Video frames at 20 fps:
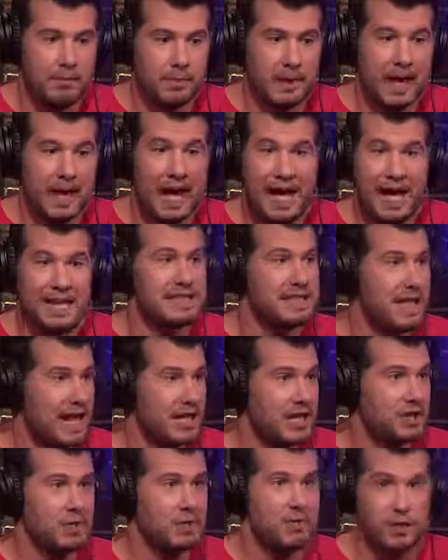
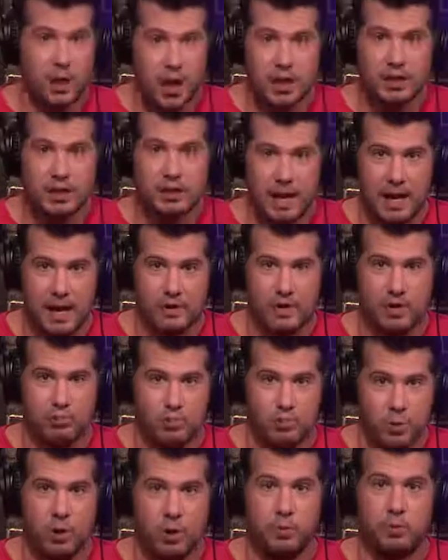Context we've talked about is
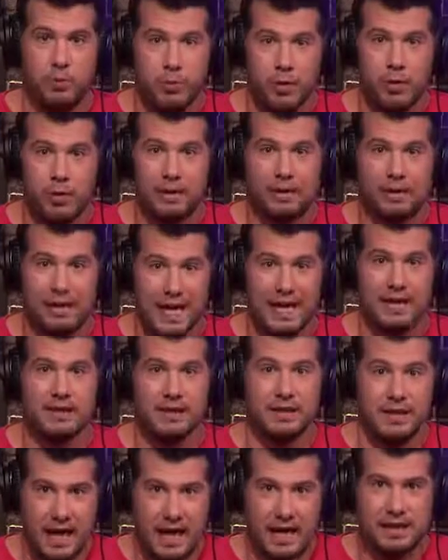more important
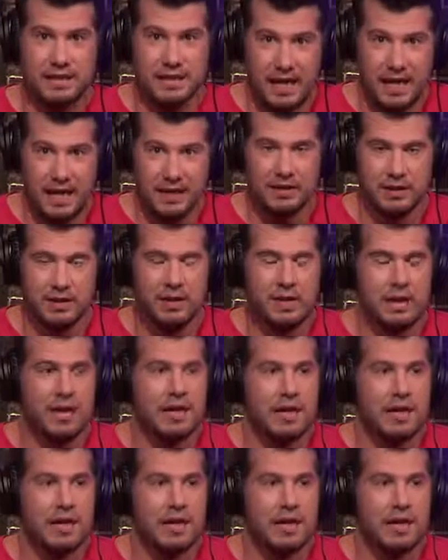than content.